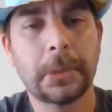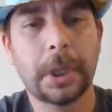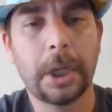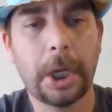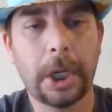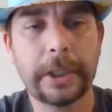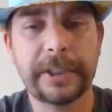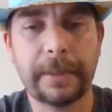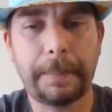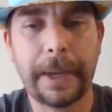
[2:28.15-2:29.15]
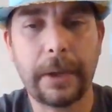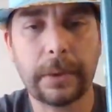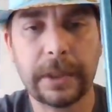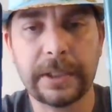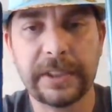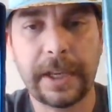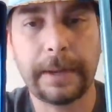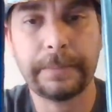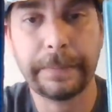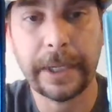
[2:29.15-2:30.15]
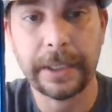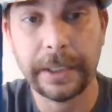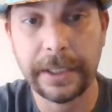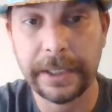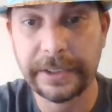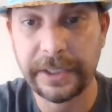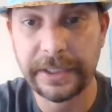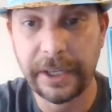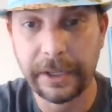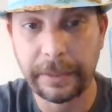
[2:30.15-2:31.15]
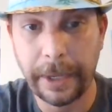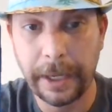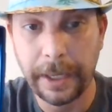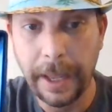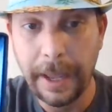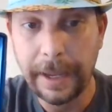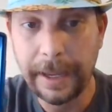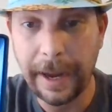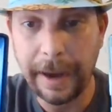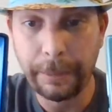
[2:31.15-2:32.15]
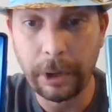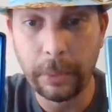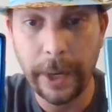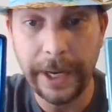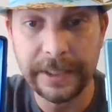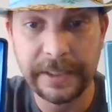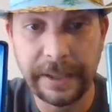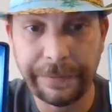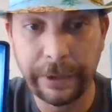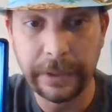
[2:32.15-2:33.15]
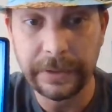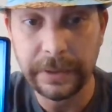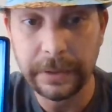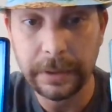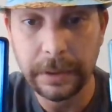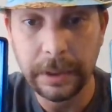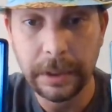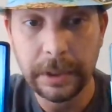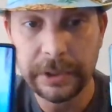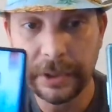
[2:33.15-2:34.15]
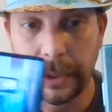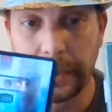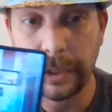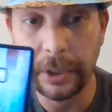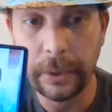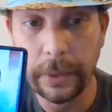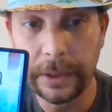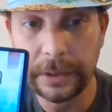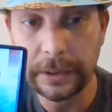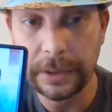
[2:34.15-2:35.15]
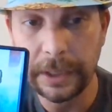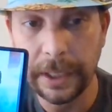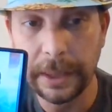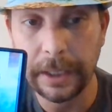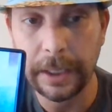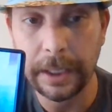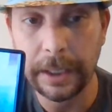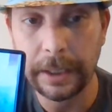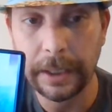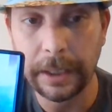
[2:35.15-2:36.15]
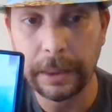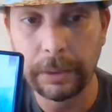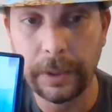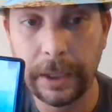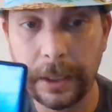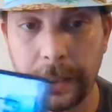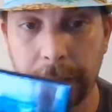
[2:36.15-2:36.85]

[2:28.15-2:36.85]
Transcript: Looks about the same, but as you can tell on the back, camera array is different. So the new one, you got the 3